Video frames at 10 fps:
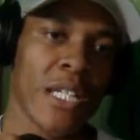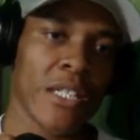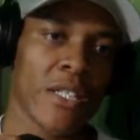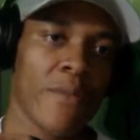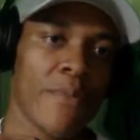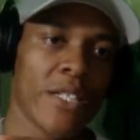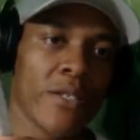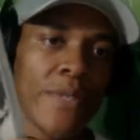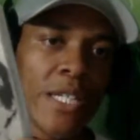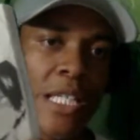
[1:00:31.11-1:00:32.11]
It's not meant
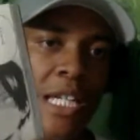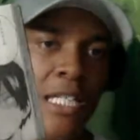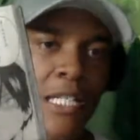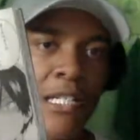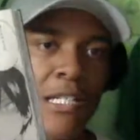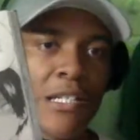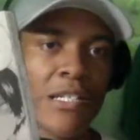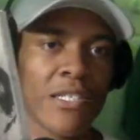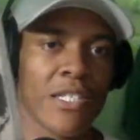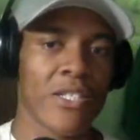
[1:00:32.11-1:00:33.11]
to be like
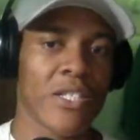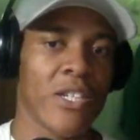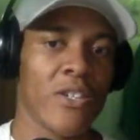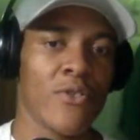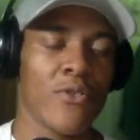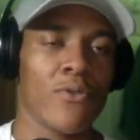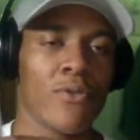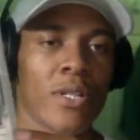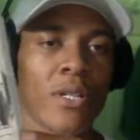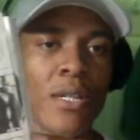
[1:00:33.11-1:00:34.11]
this
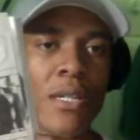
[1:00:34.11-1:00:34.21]
huge,